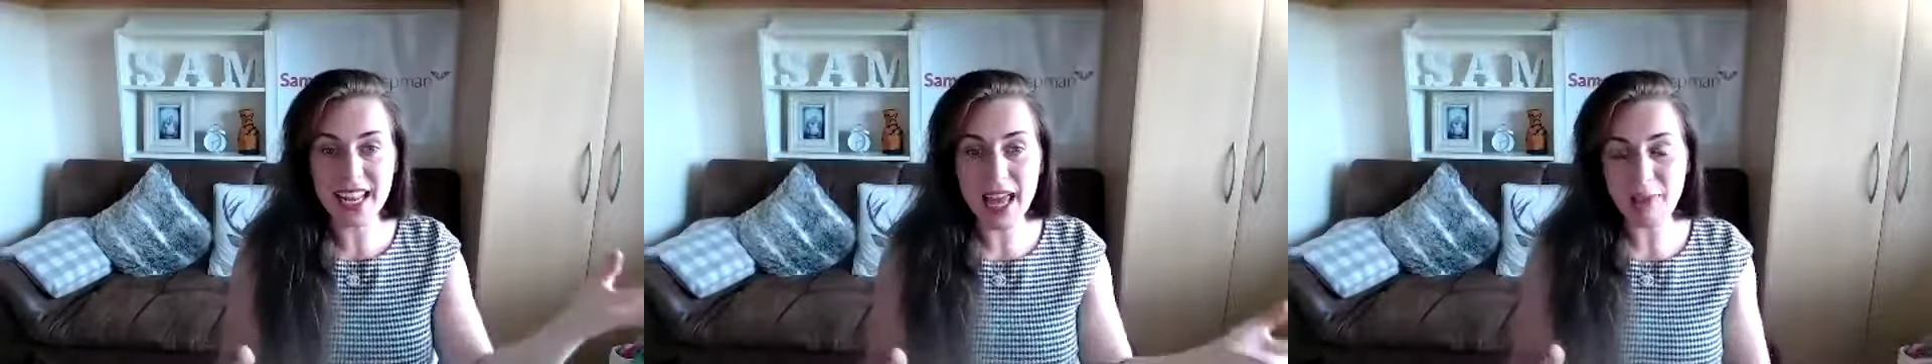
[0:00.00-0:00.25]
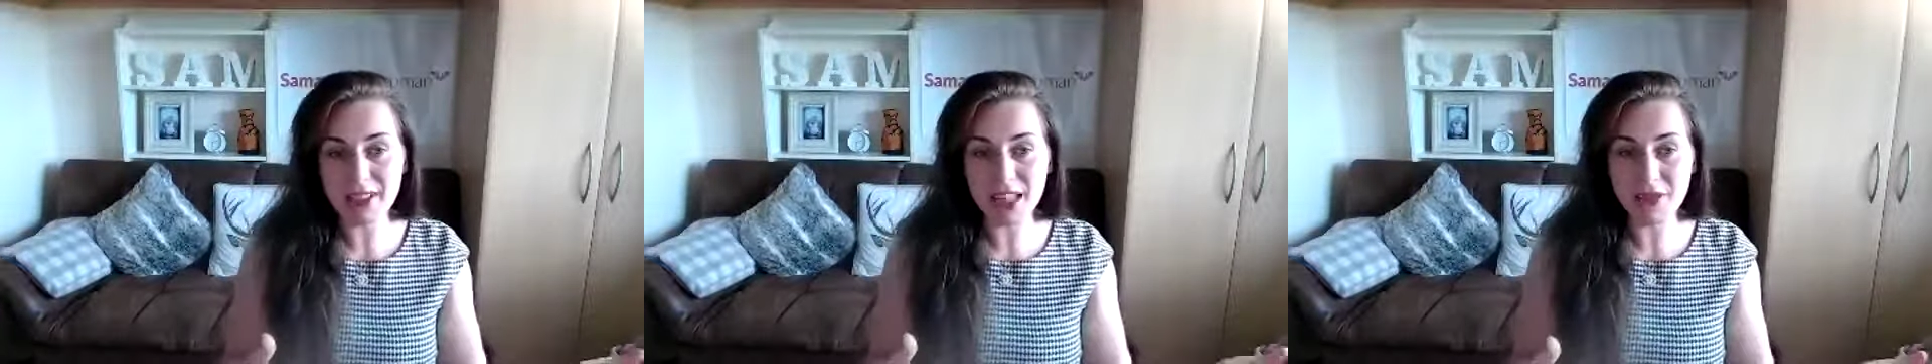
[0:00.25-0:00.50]

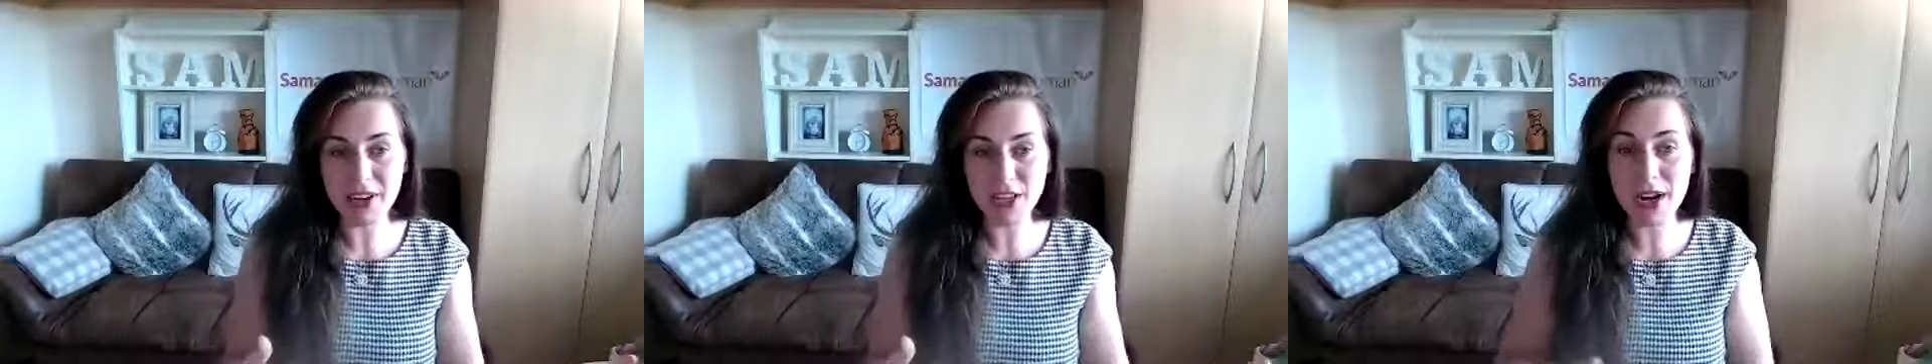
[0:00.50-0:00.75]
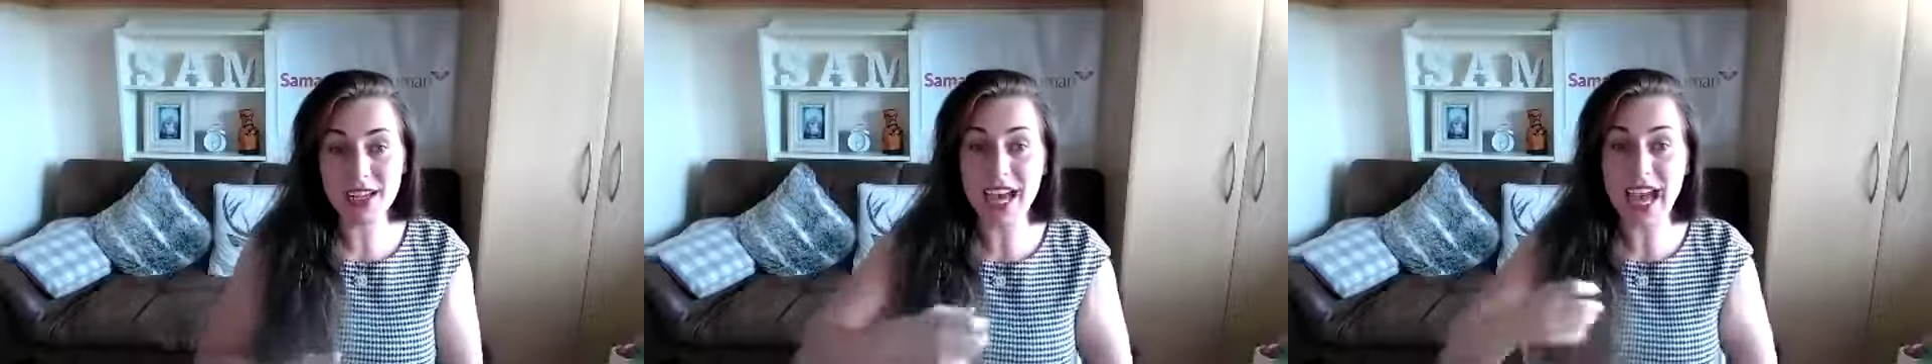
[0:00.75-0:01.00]
myself
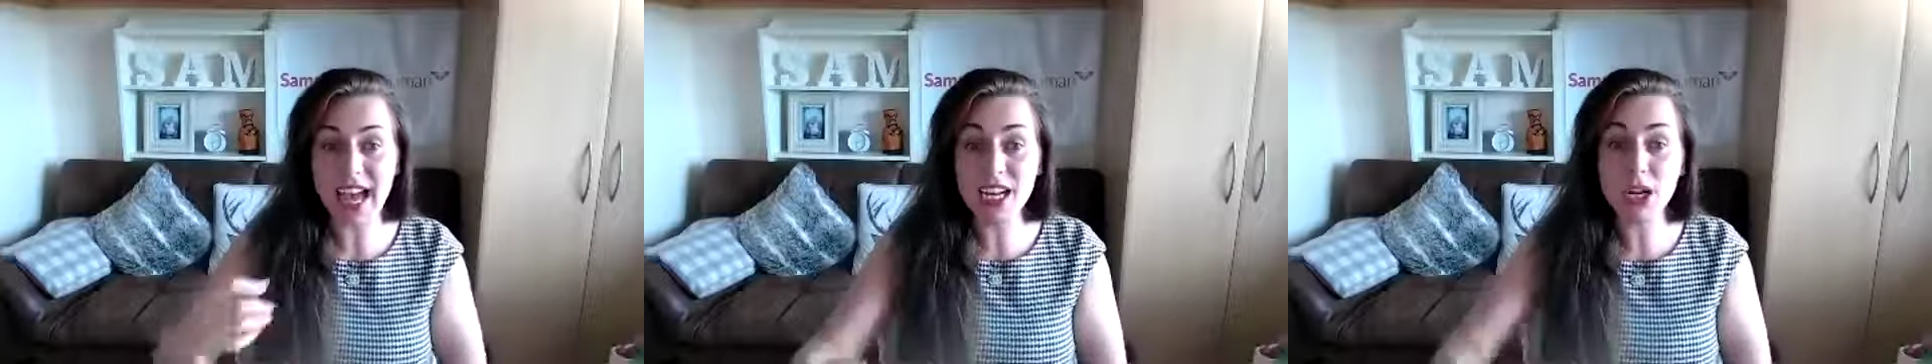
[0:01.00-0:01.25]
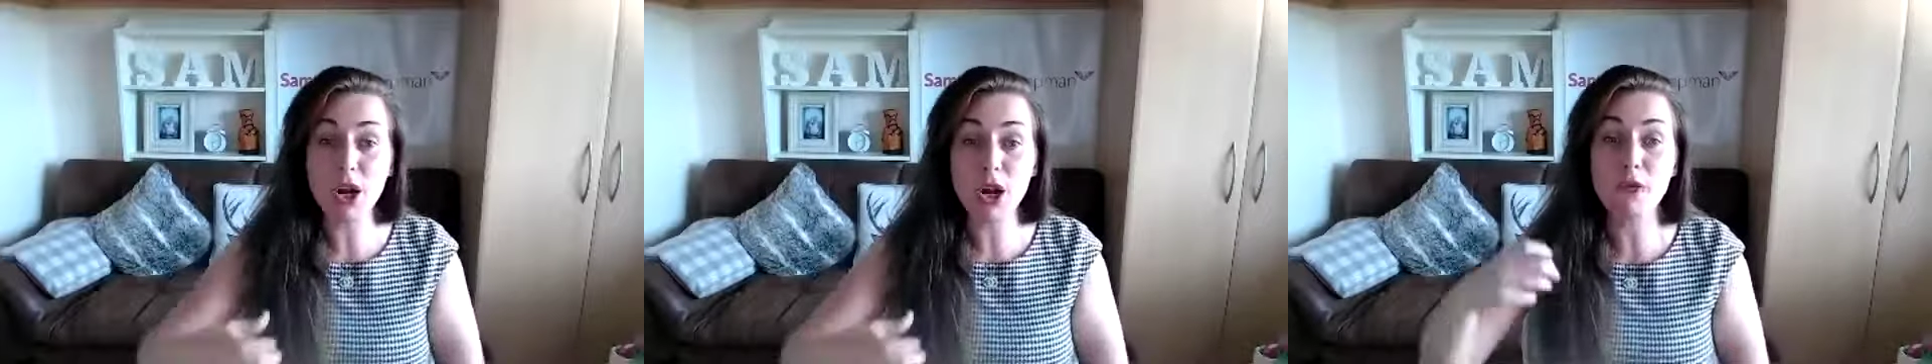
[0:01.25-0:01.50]
express the
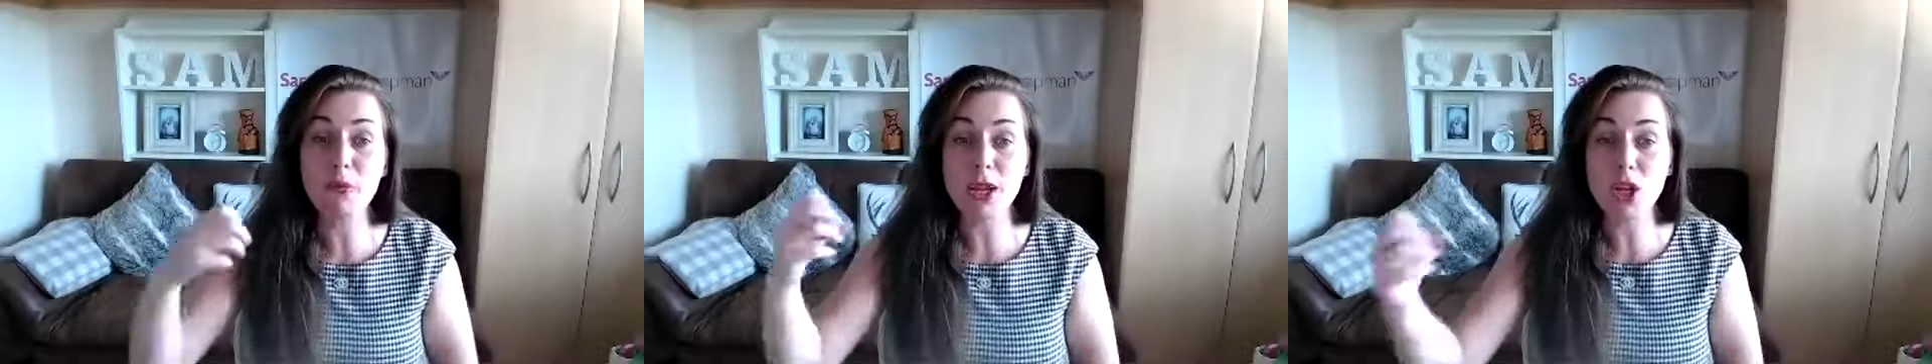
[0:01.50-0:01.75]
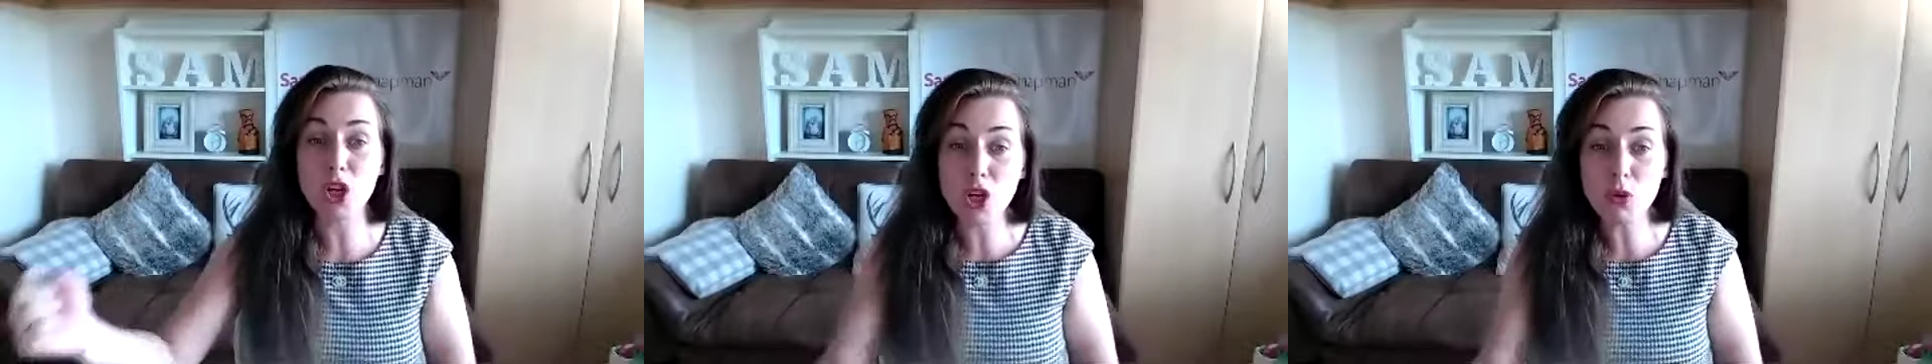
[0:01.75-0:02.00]
anger of
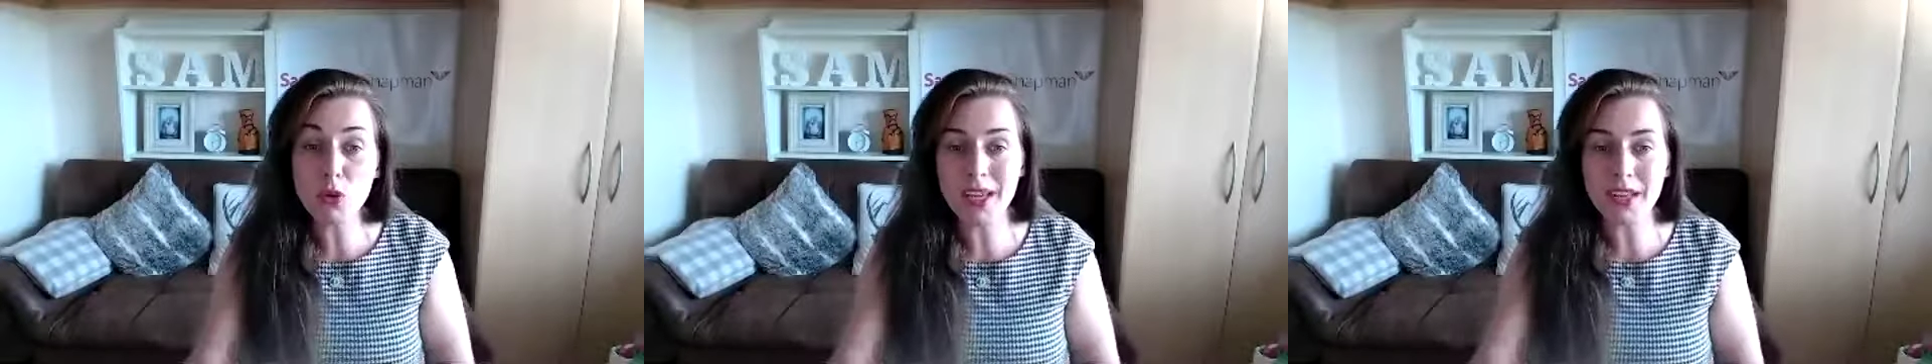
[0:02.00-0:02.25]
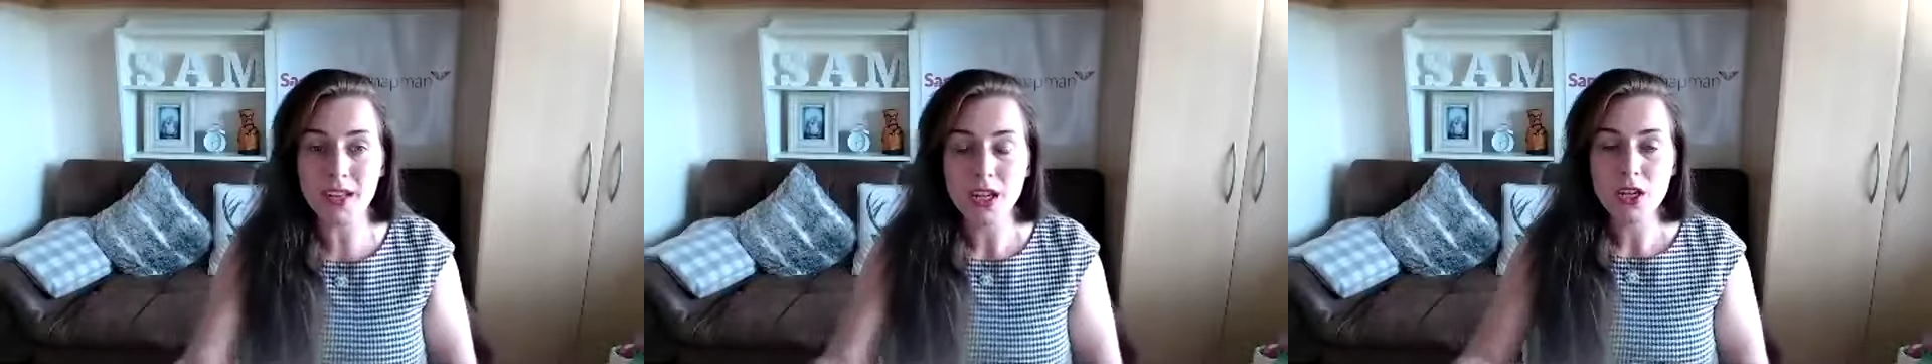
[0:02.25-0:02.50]
being
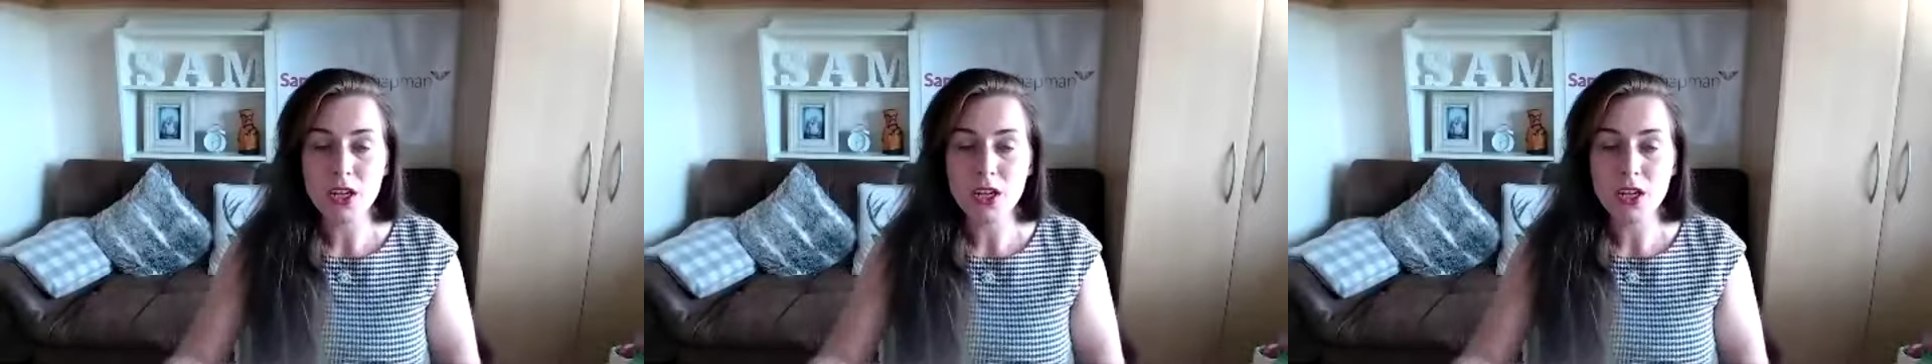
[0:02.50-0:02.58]
human.